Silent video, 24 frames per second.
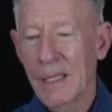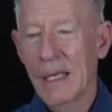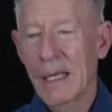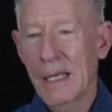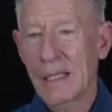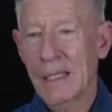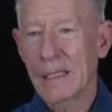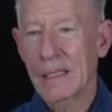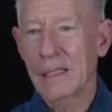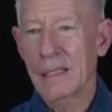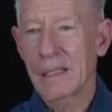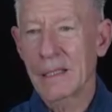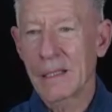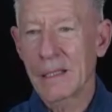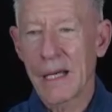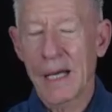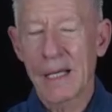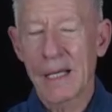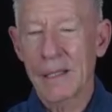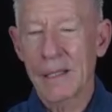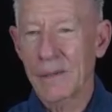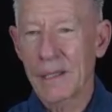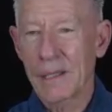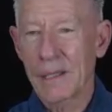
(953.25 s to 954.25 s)
and
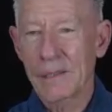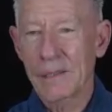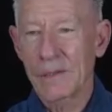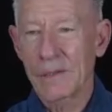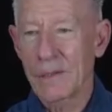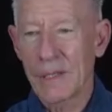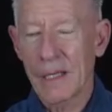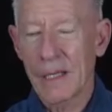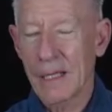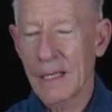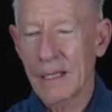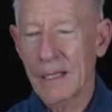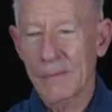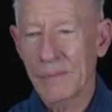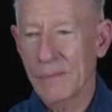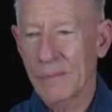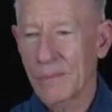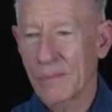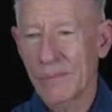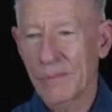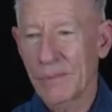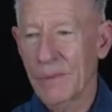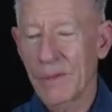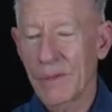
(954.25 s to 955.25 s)

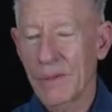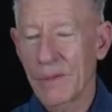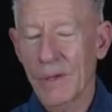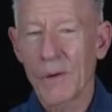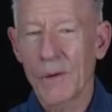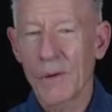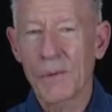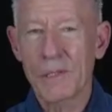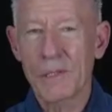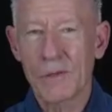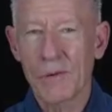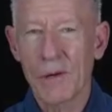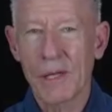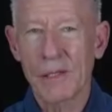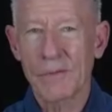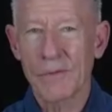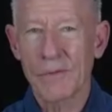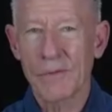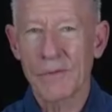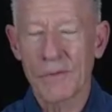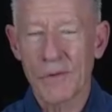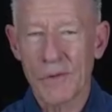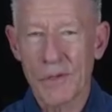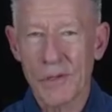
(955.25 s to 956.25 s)
I'm always
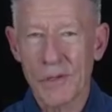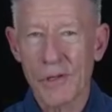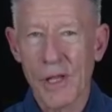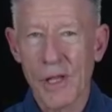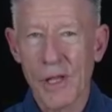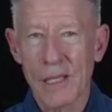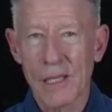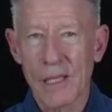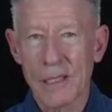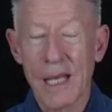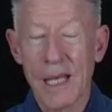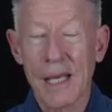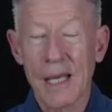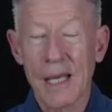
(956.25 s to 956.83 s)
grateful for the chance.